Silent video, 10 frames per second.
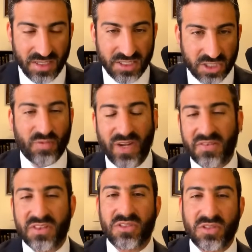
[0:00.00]
So if
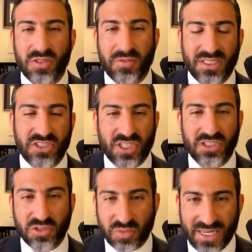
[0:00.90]
after the Tuey-Rodriguez
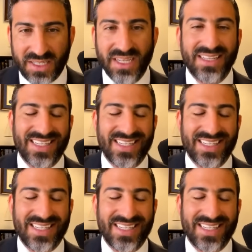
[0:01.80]
charge is read,